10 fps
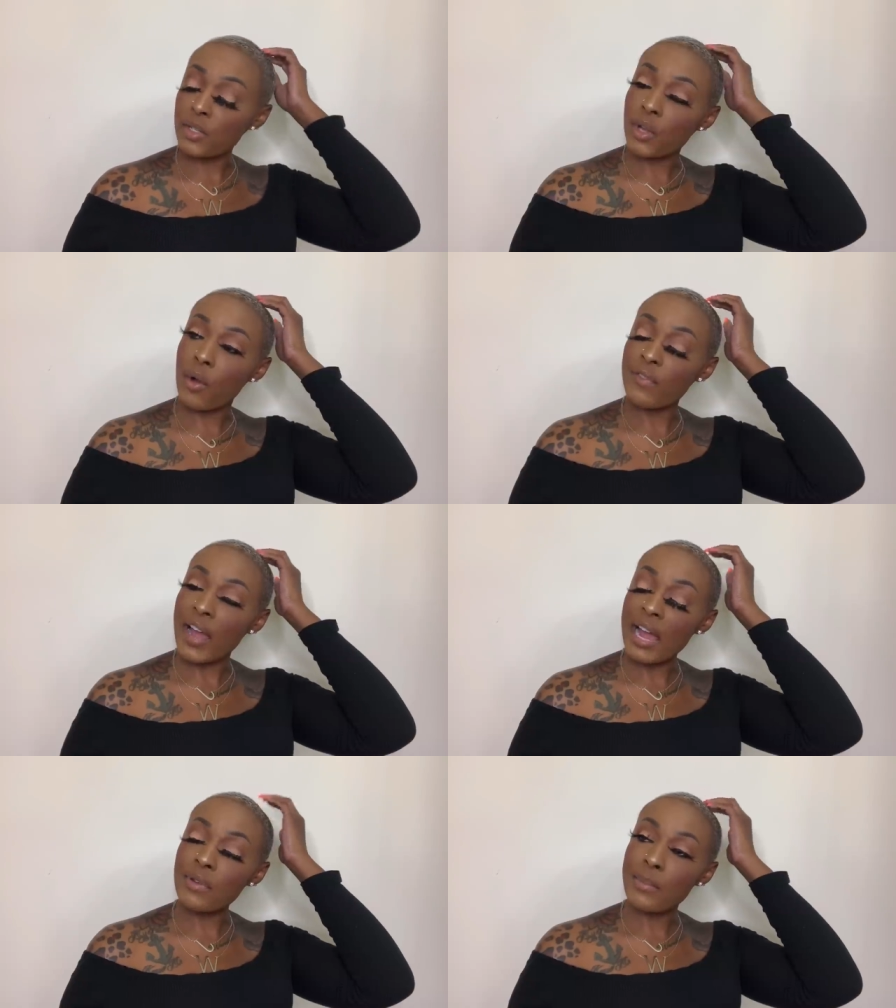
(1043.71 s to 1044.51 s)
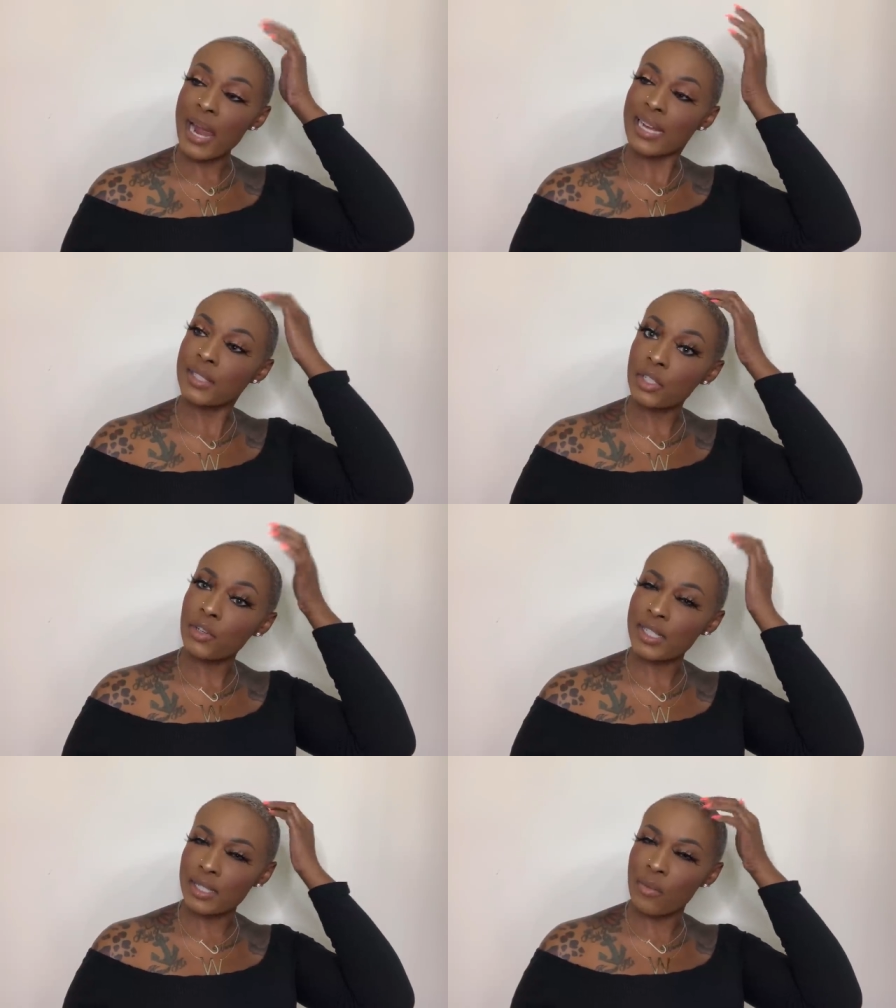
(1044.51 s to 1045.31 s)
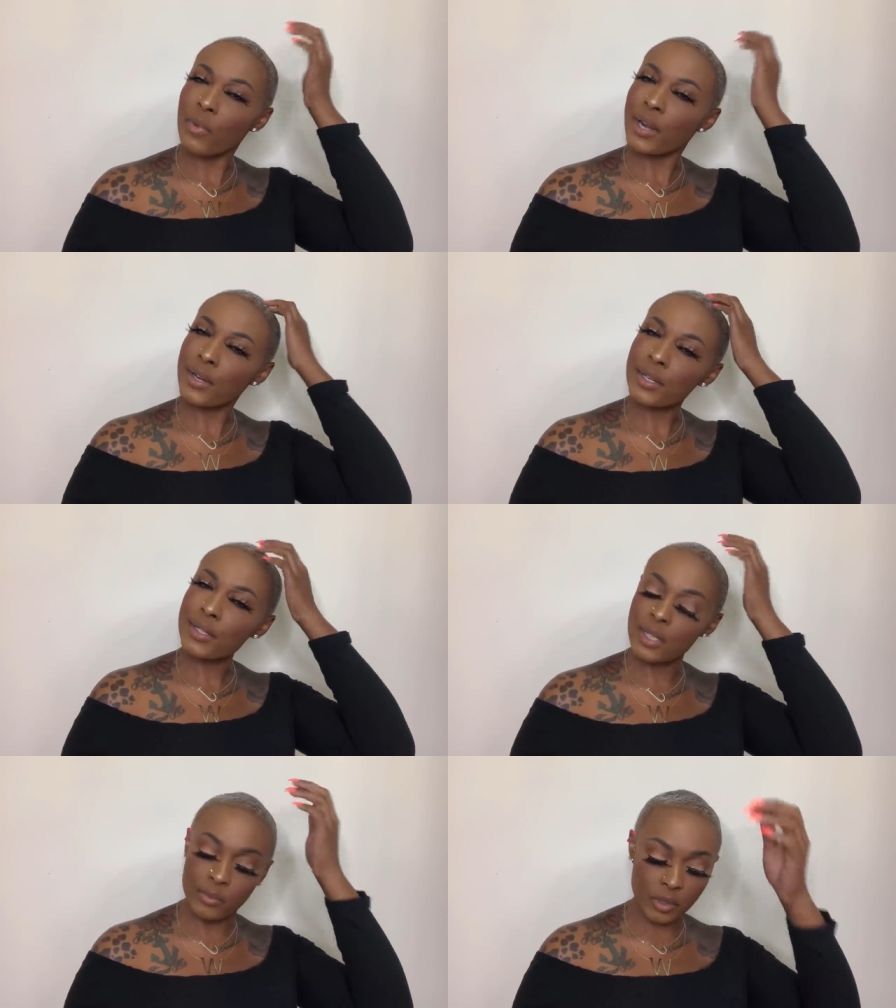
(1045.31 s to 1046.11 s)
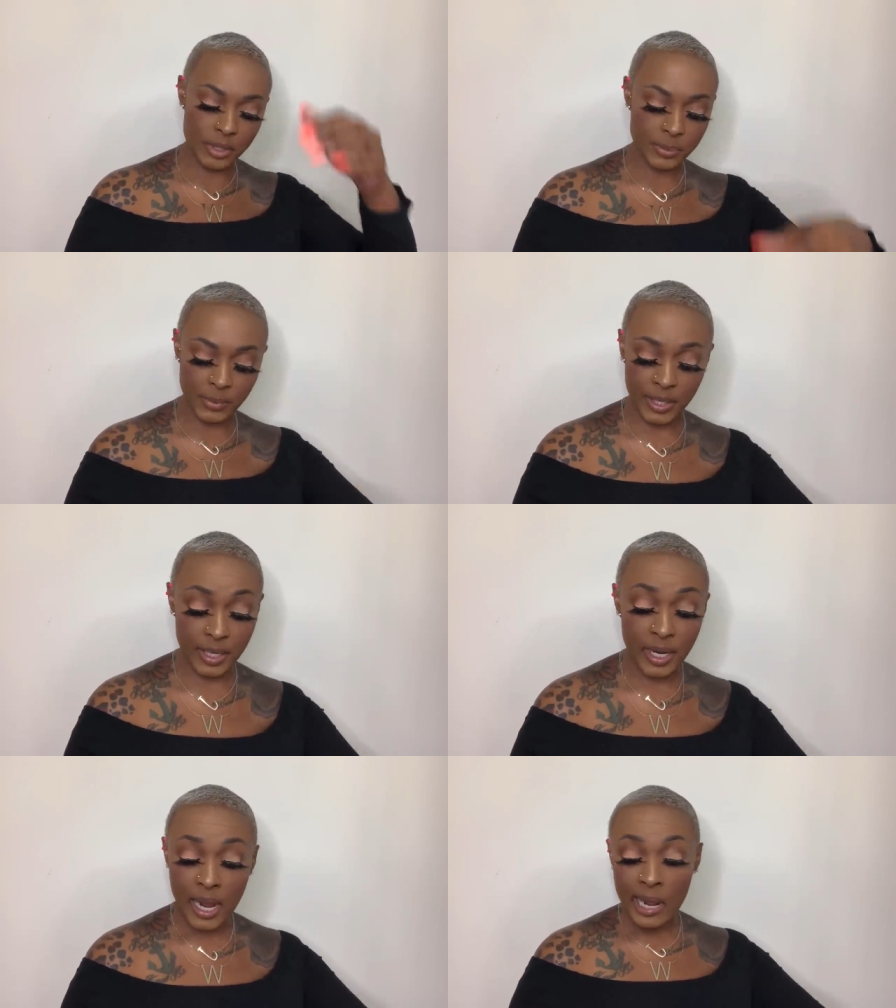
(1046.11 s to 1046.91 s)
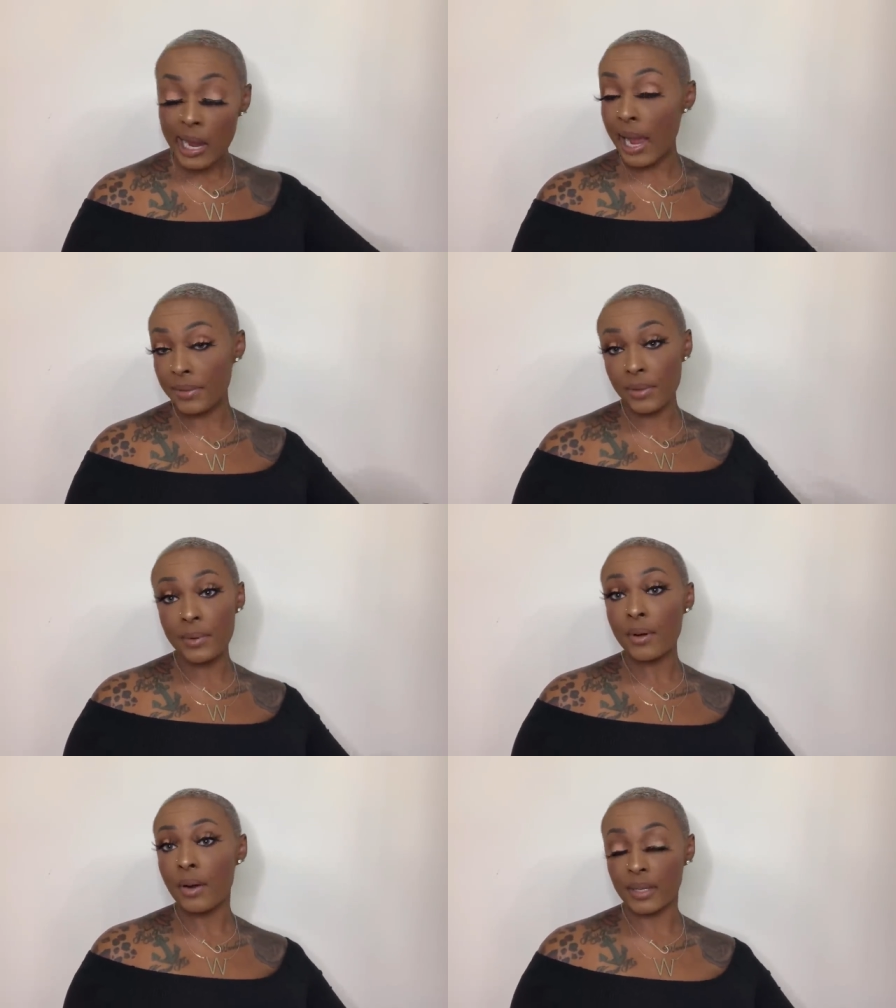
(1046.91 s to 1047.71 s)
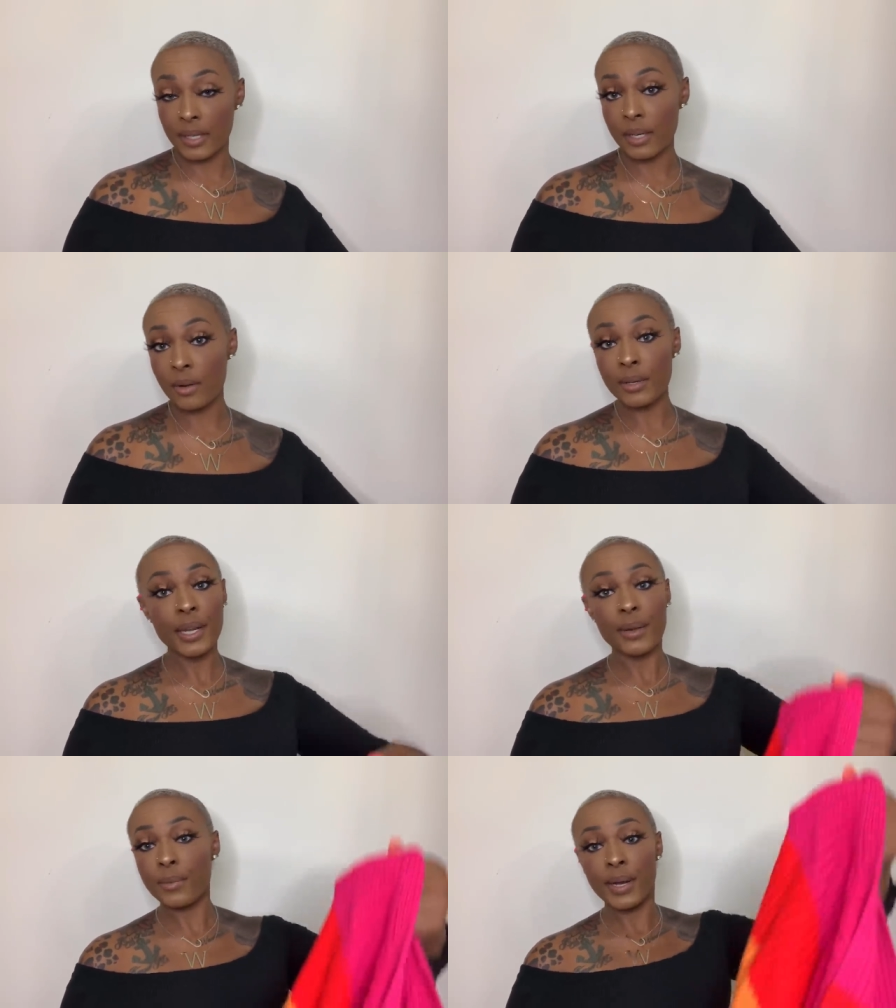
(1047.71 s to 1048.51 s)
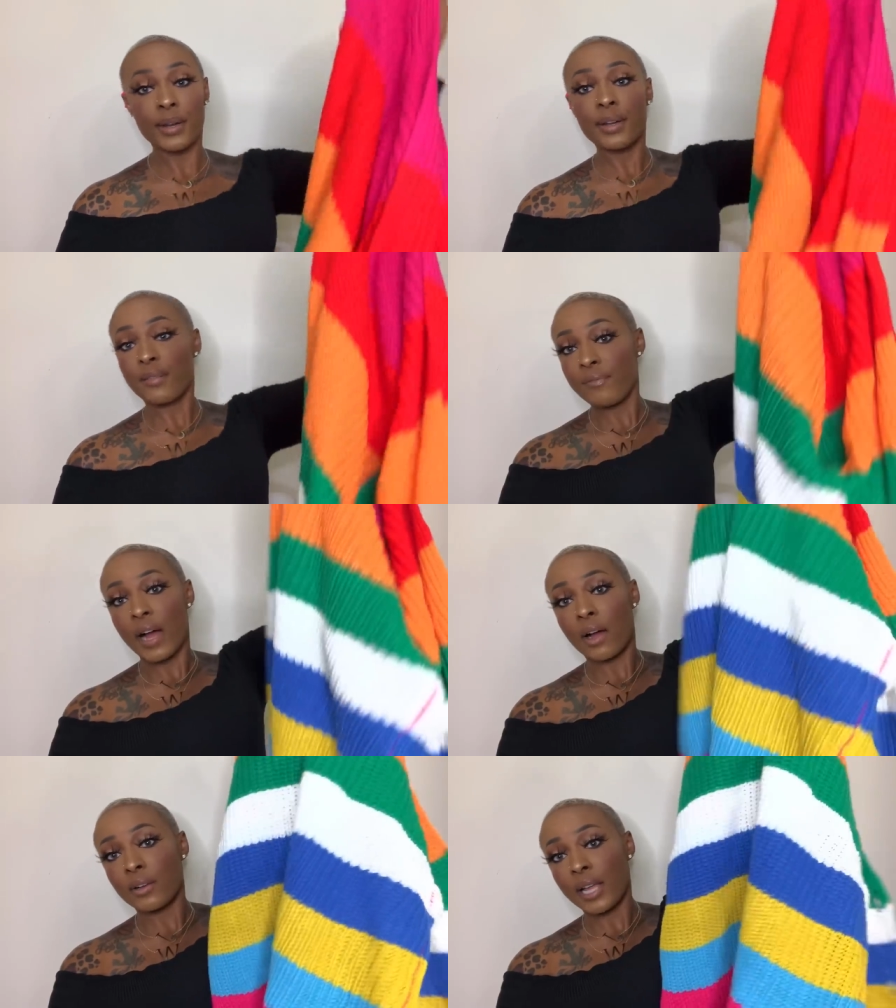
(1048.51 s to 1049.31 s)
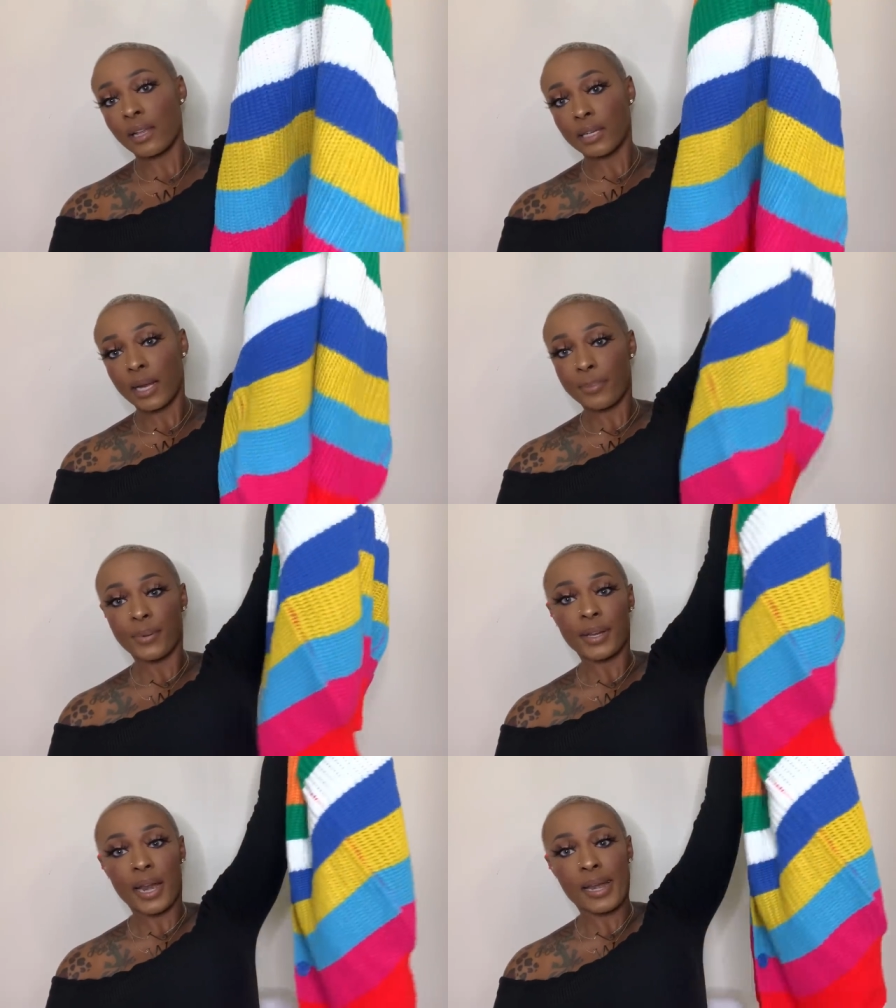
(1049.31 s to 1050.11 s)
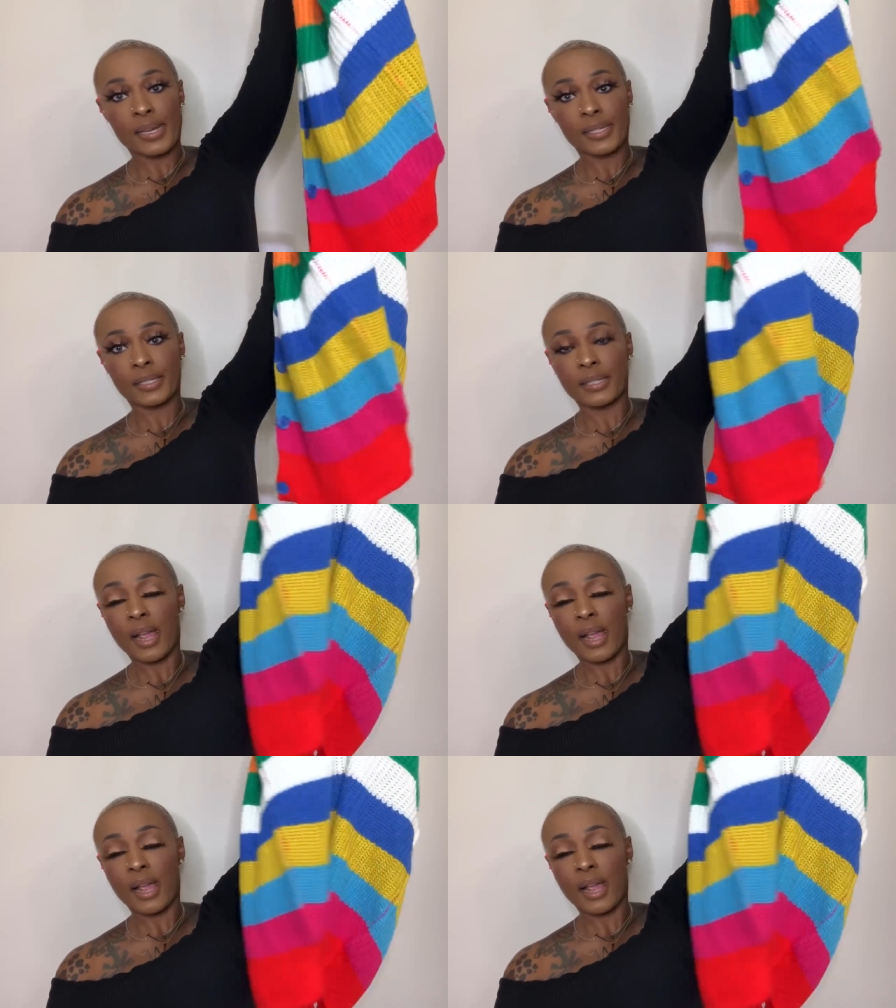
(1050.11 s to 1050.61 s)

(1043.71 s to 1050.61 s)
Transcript: So if I have a maxi dress that I'm wearing in the summer or the spring, I throw a cardigan on it and wear it in the fall. Y'all, look how pretty that is.